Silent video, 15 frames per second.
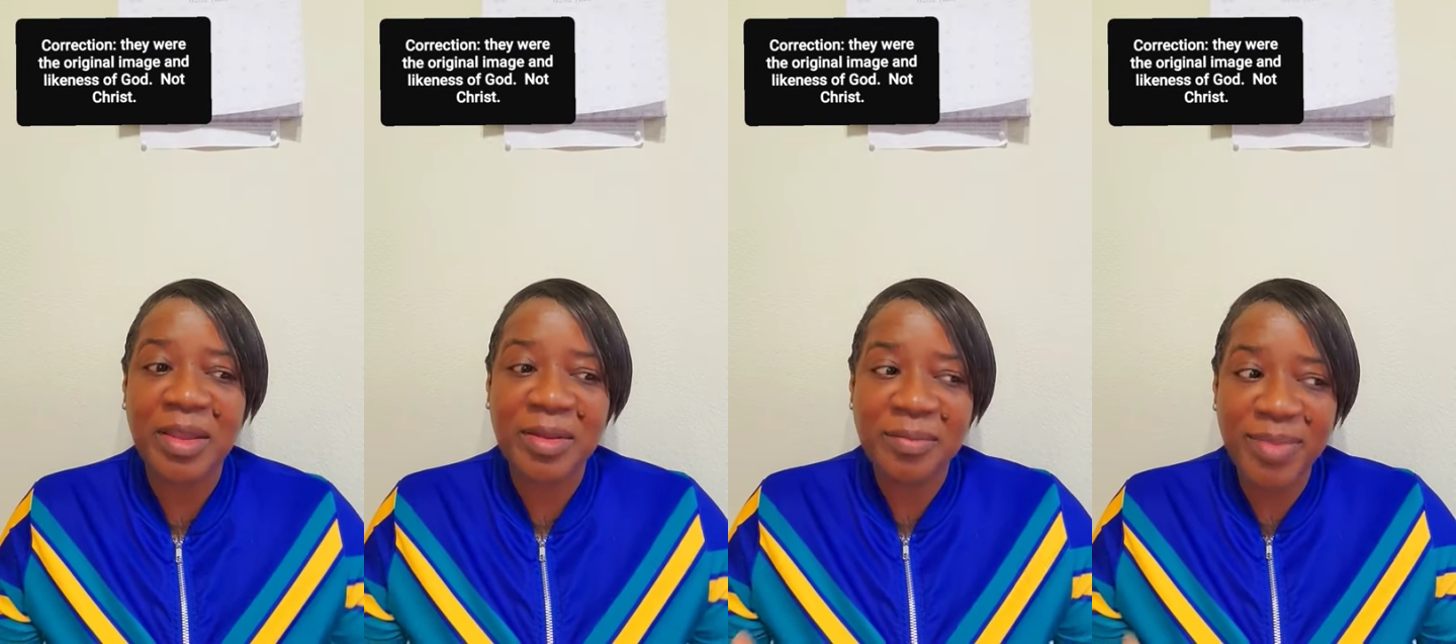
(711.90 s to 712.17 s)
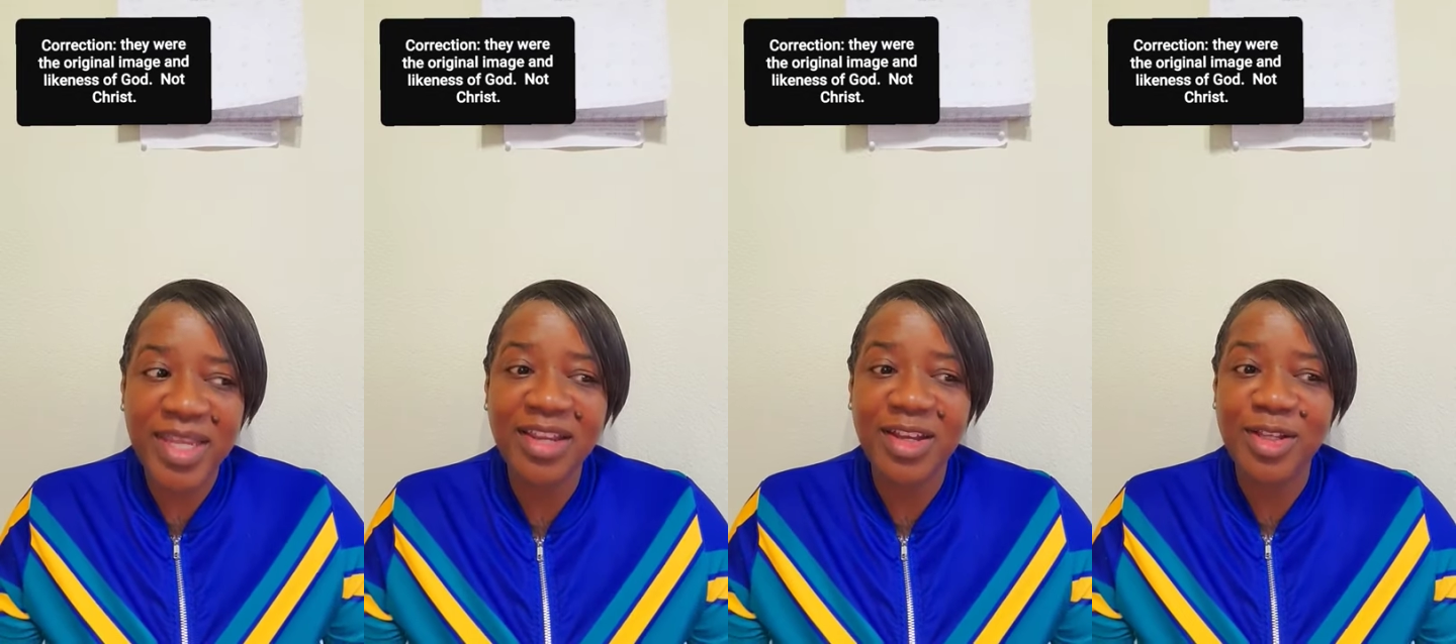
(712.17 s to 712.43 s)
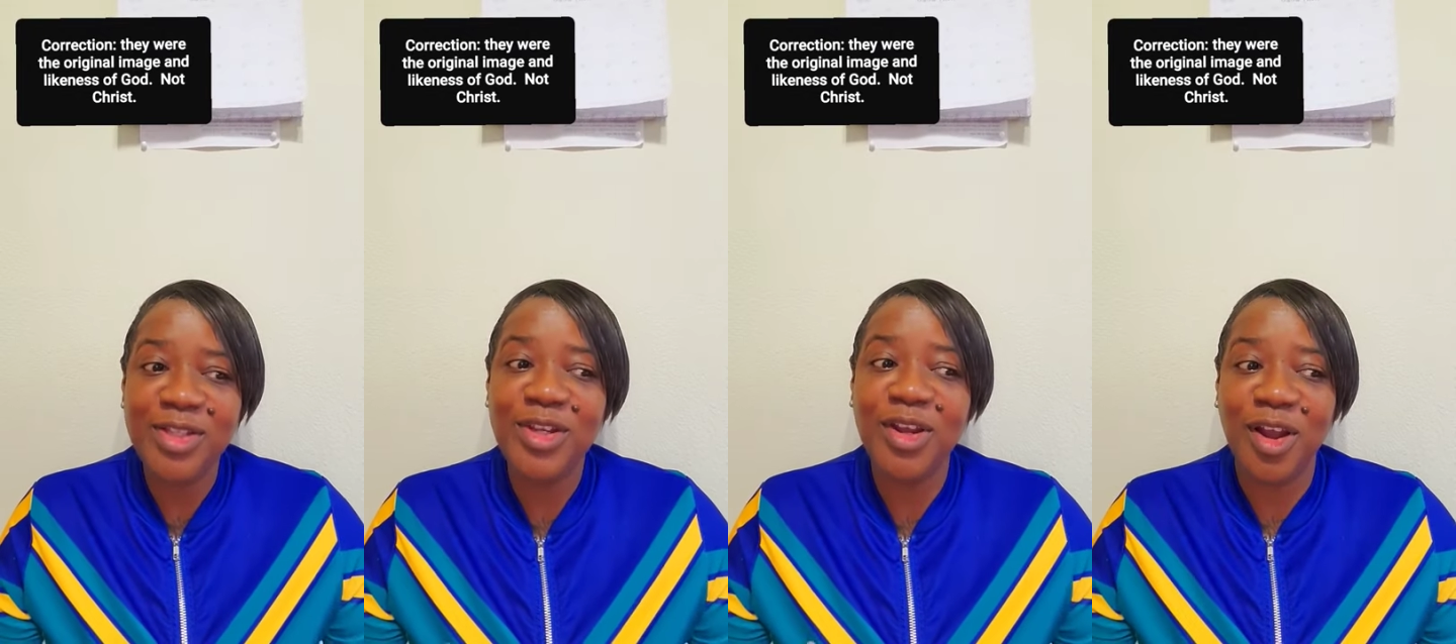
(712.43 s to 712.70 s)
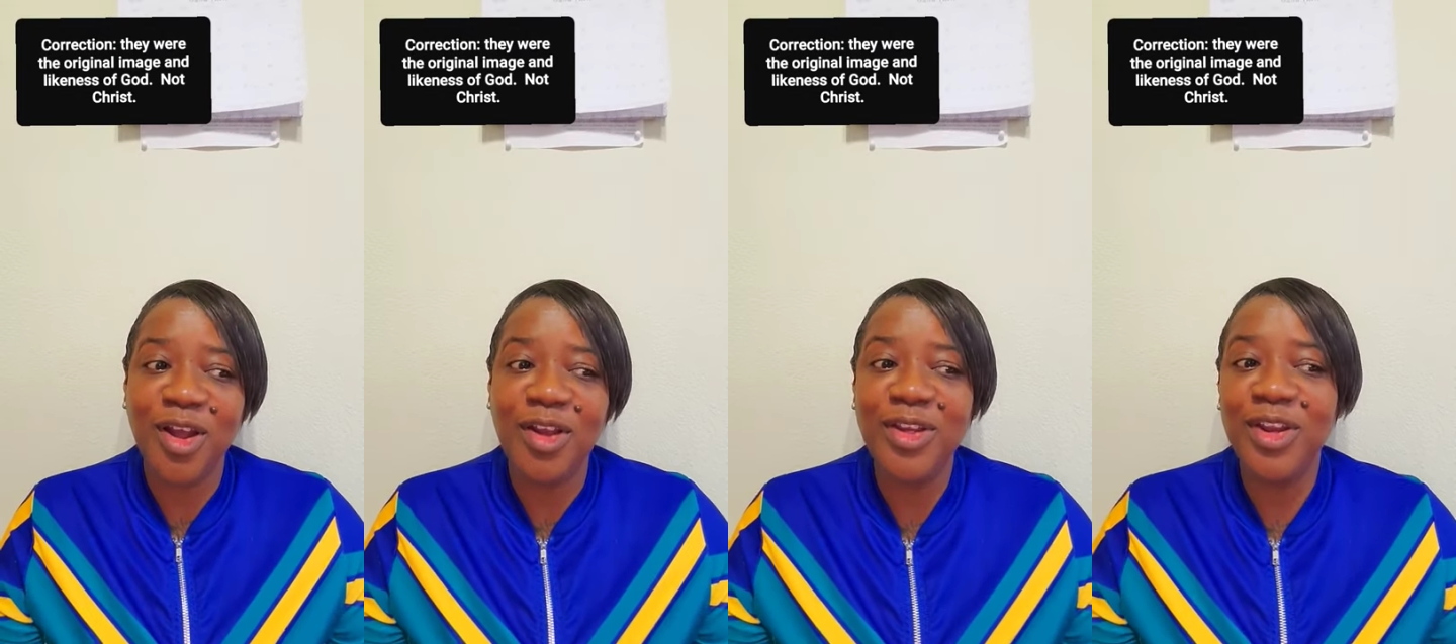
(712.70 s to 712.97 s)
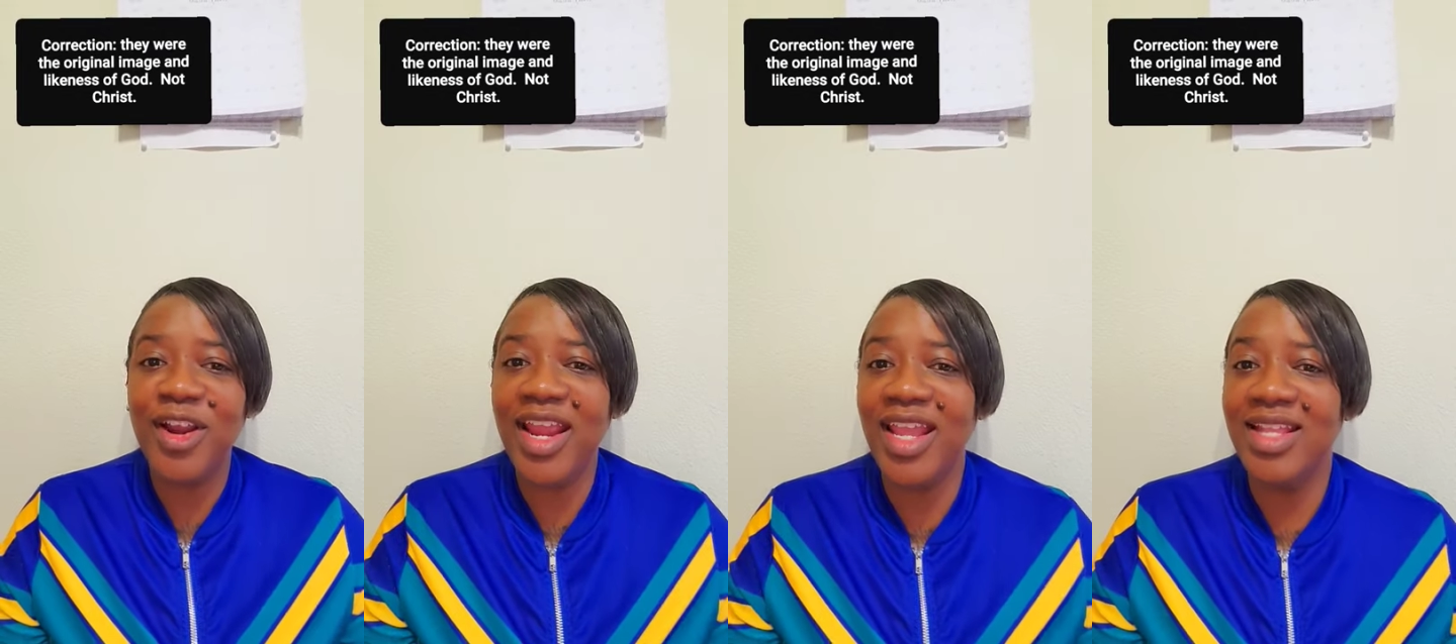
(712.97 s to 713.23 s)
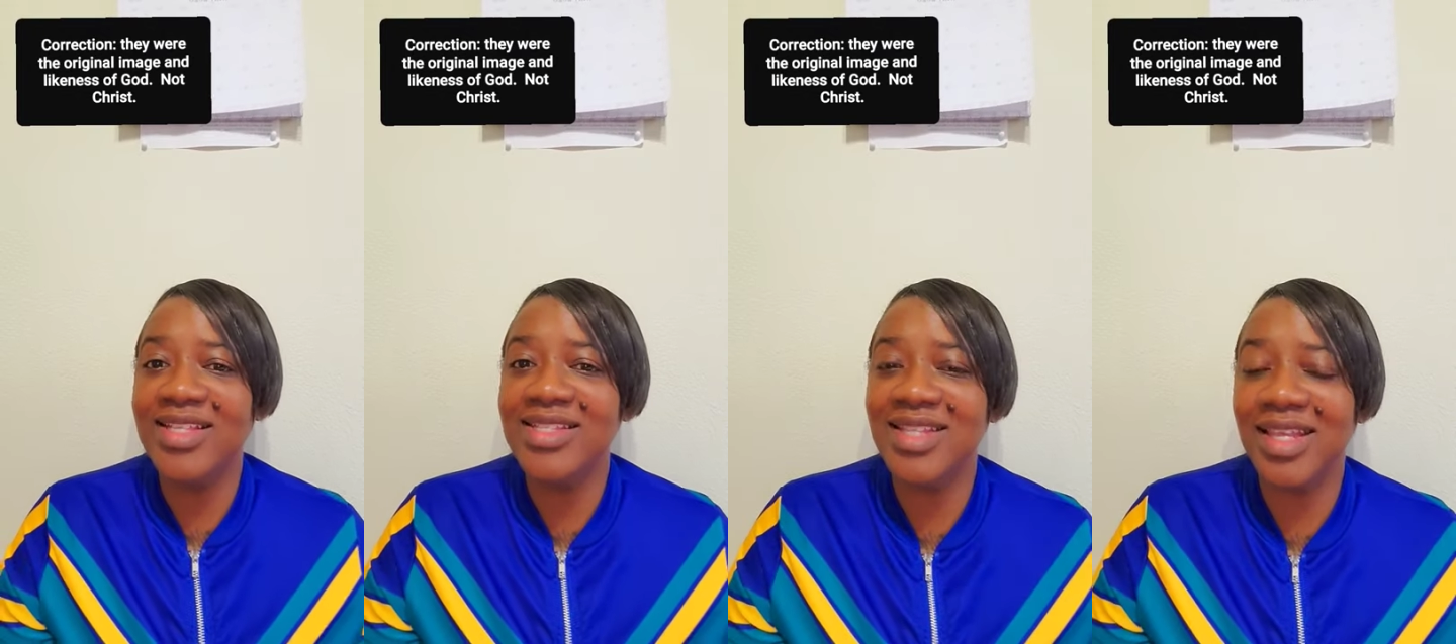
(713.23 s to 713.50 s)
Because you're on your
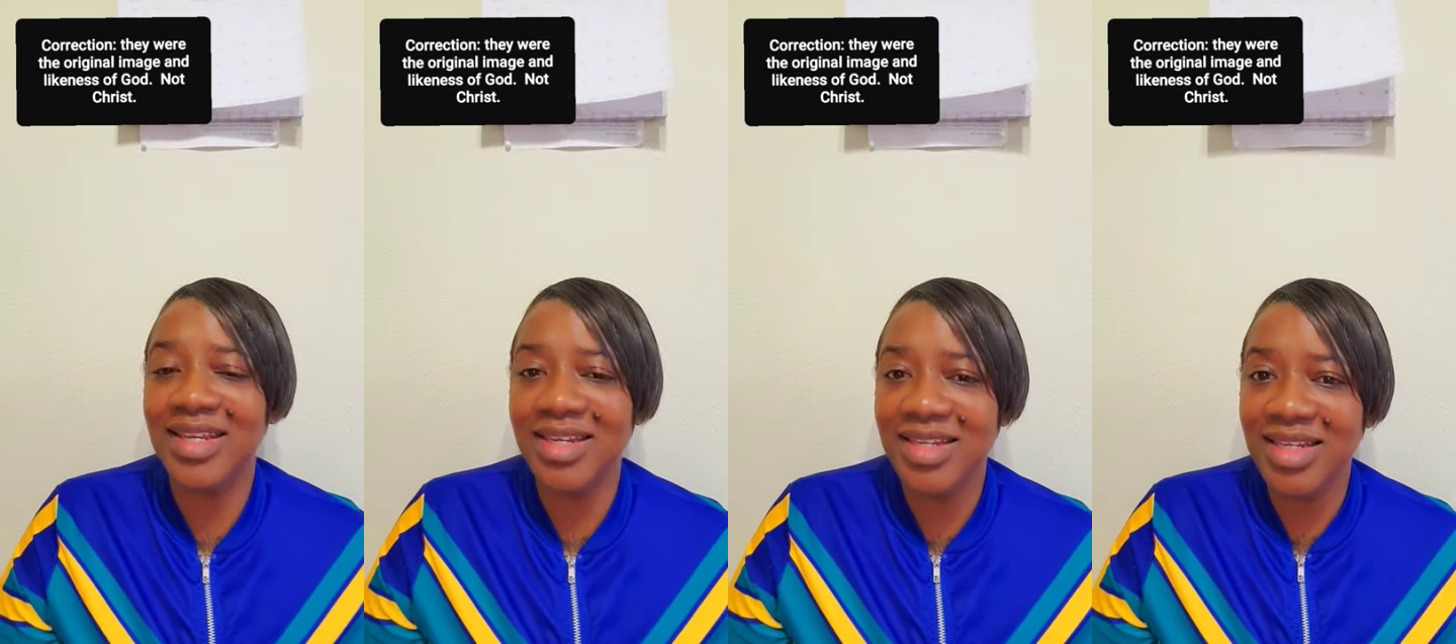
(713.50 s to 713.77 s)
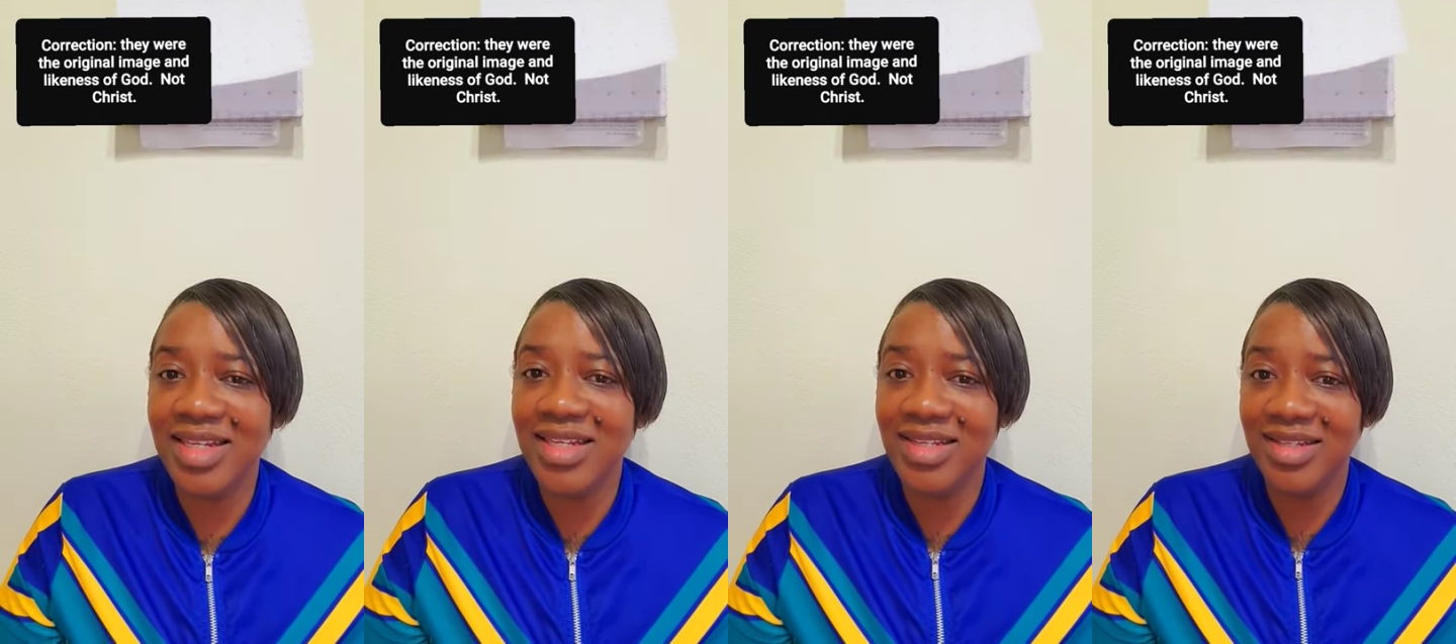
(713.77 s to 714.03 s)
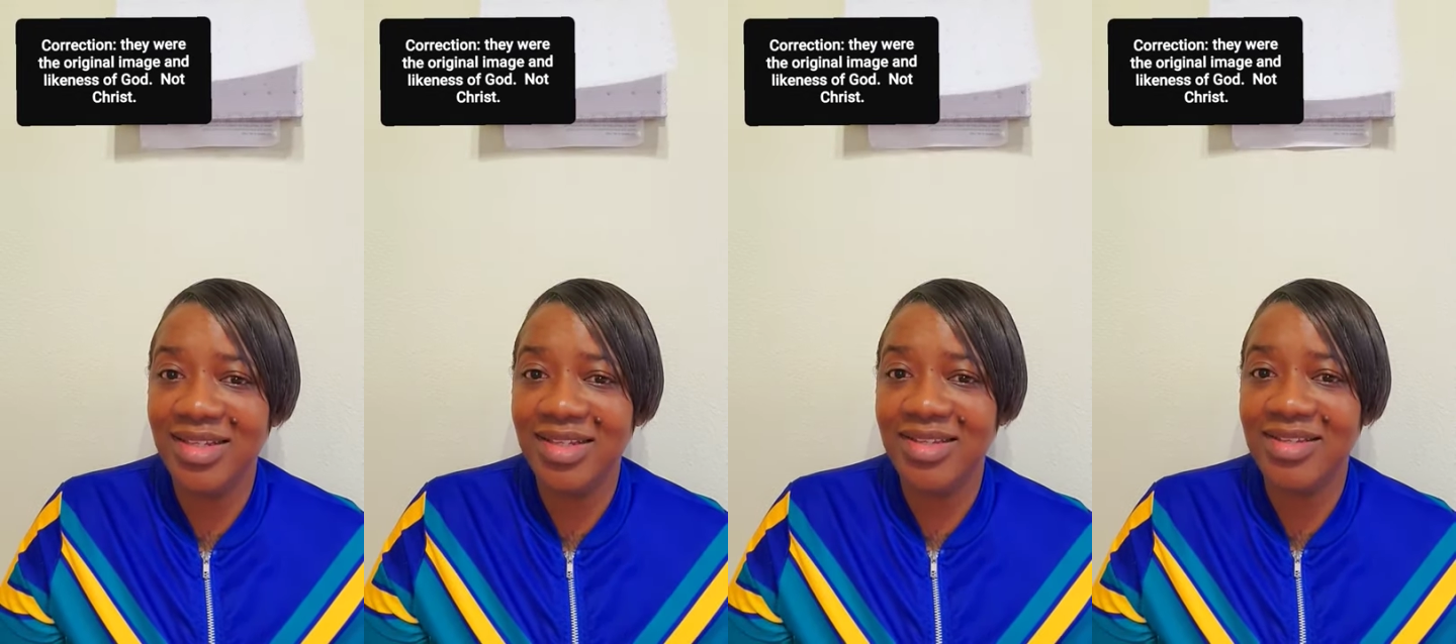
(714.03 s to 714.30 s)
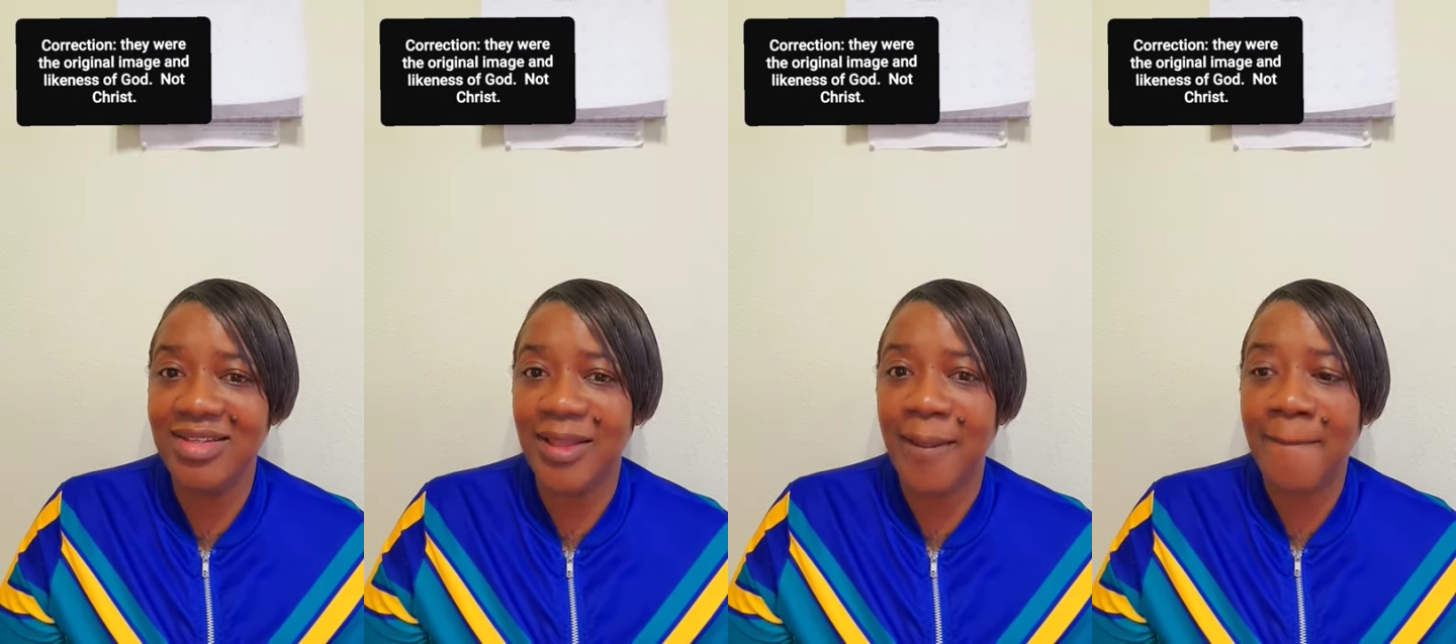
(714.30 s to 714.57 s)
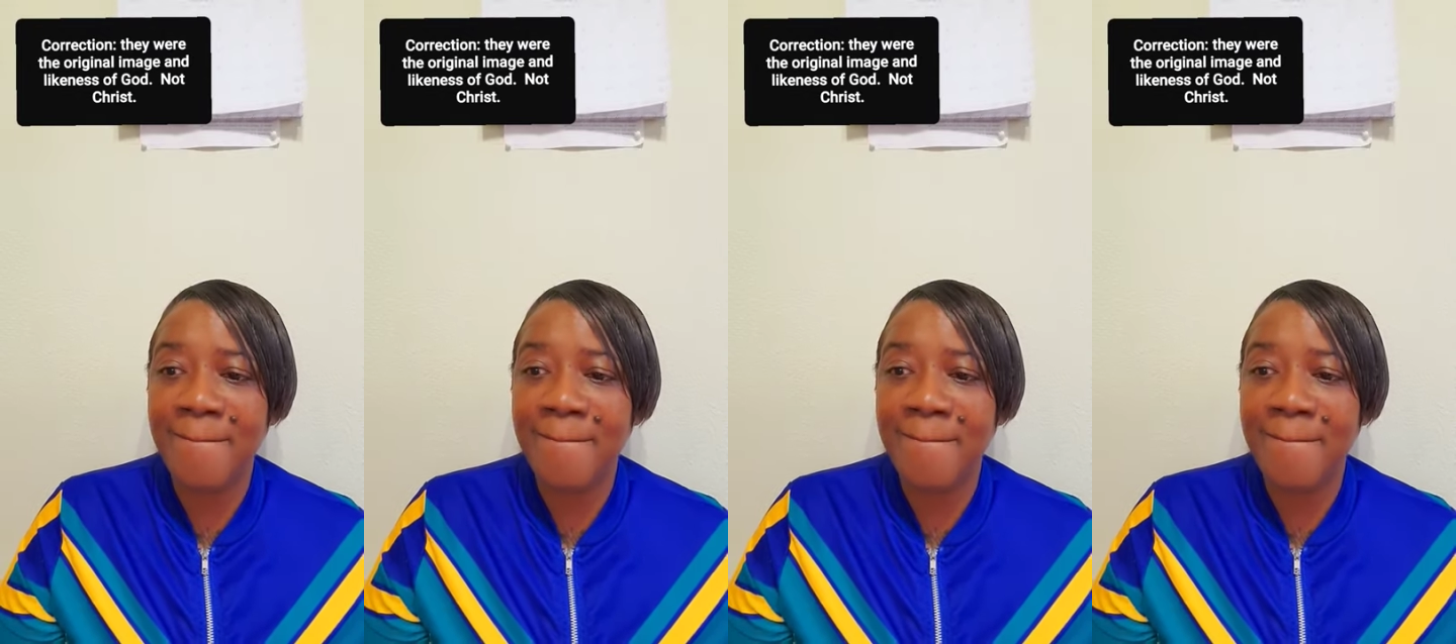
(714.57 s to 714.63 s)
hands and knees.